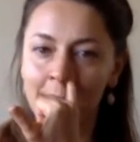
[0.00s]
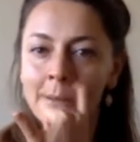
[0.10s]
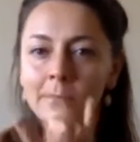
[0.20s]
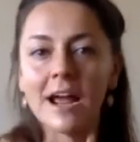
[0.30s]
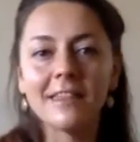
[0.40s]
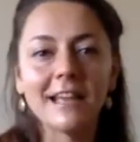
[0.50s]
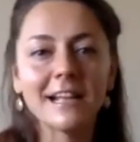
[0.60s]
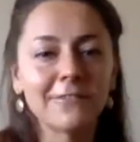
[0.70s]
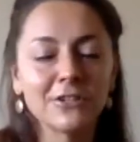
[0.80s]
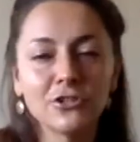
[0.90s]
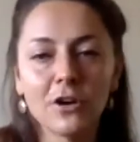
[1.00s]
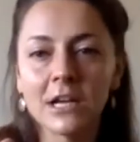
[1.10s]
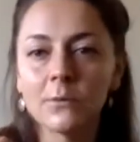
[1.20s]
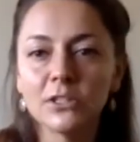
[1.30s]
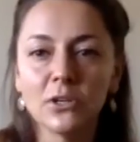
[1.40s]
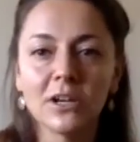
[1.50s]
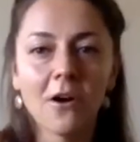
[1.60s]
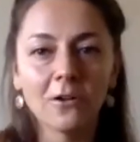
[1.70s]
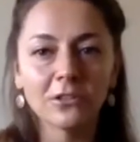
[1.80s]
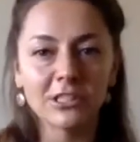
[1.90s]
Brian, thanks for joining. We're doing
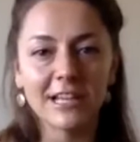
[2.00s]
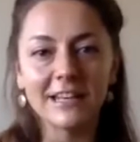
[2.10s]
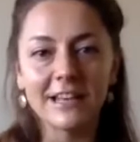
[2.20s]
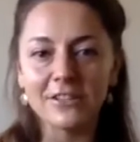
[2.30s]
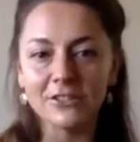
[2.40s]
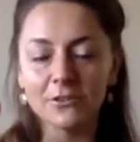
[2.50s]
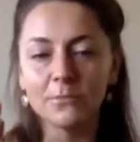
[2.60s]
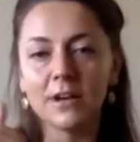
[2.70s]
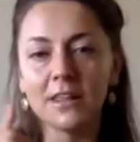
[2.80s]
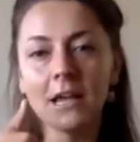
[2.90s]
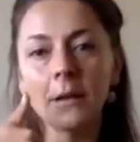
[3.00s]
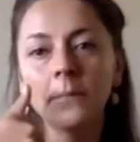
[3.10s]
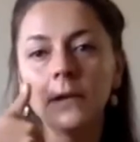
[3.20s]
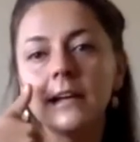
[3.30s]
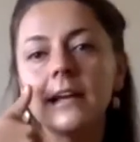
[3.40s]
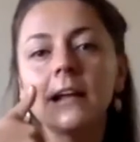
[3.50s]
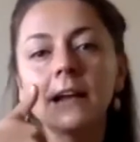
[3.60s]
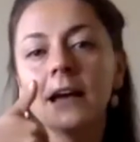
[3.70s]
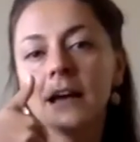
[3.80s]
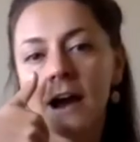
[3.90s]
alternate nostril breathing,
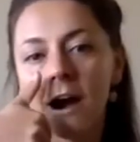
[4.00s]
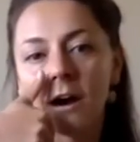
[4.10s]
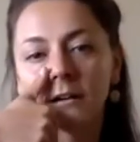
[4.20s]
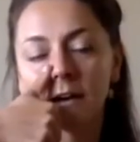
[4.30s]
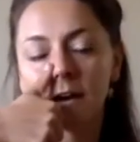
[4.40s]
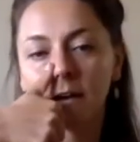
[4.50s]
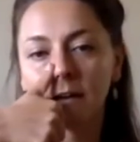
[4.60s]
plugging our